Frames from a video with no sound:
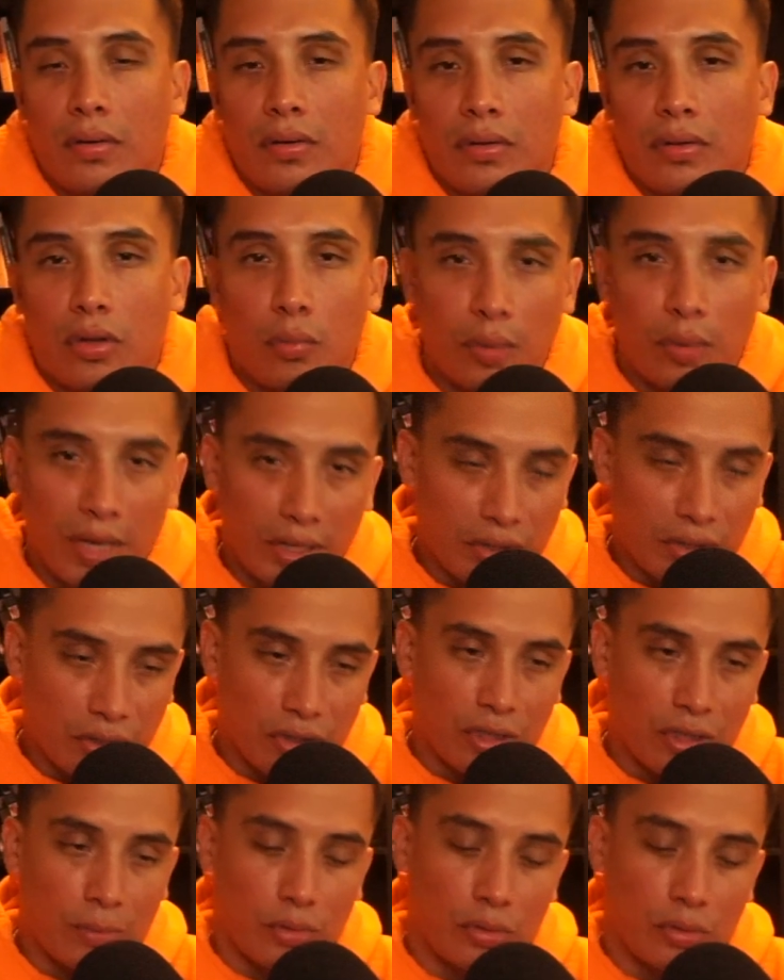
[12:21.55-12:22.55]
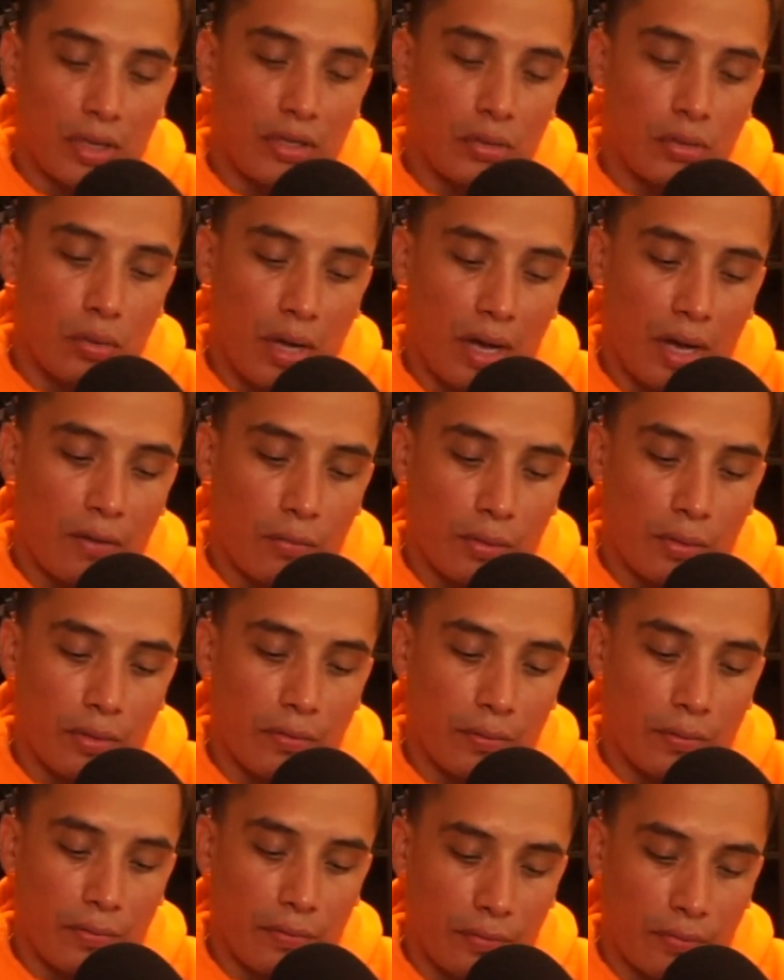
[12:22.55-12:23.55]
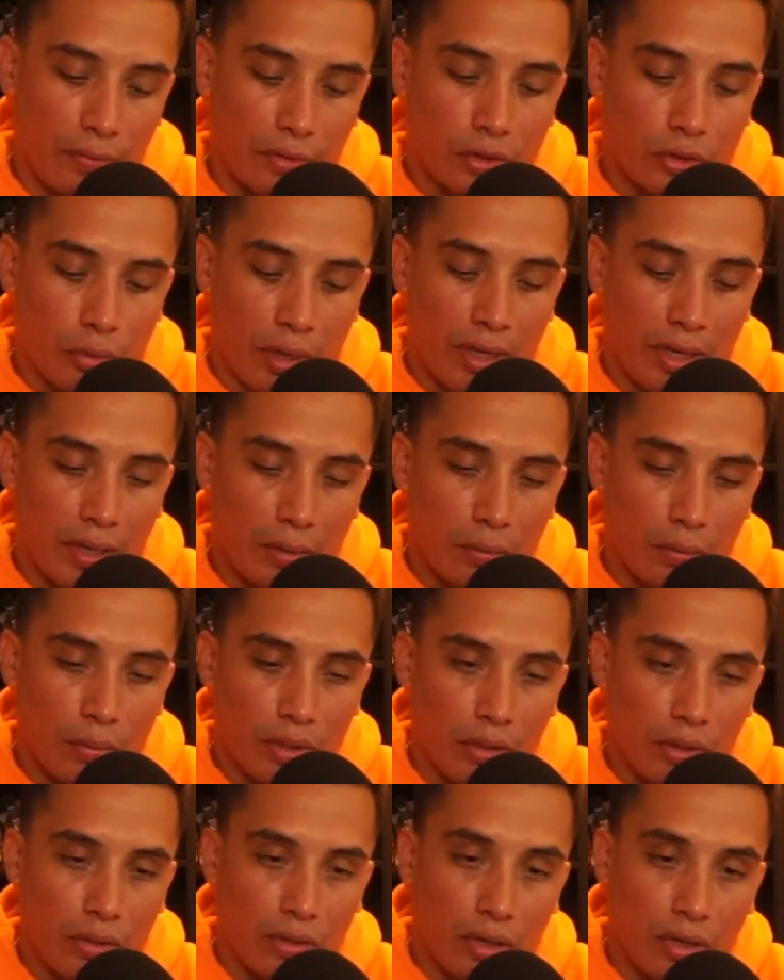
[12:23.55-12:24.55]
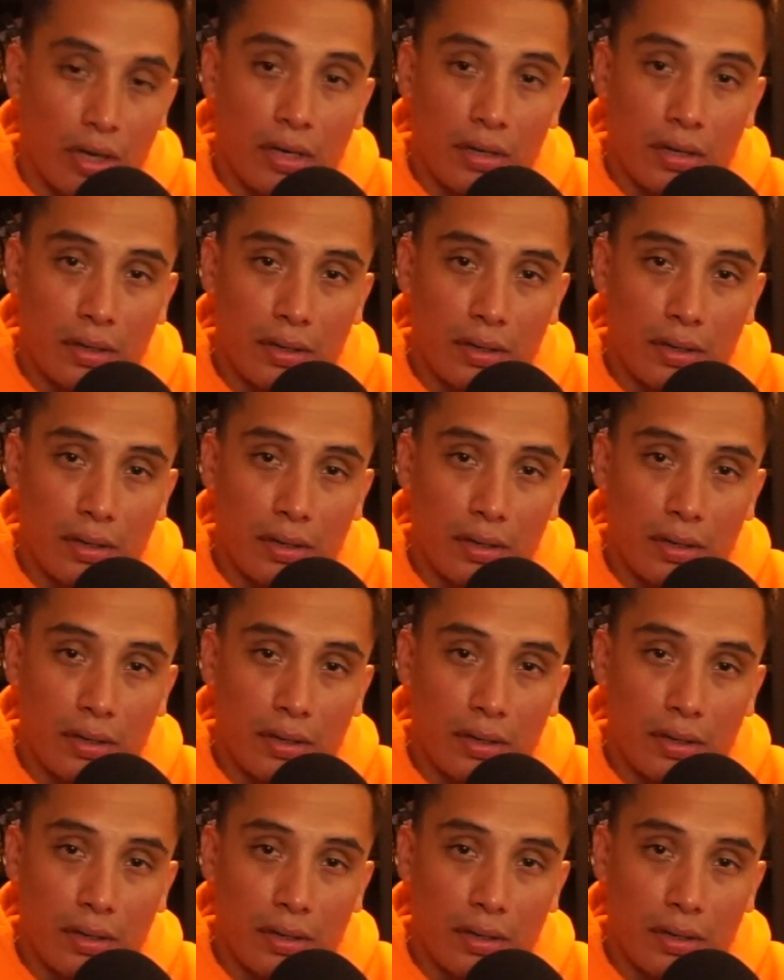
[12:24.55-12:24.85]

The relationships that you have with training when you're young,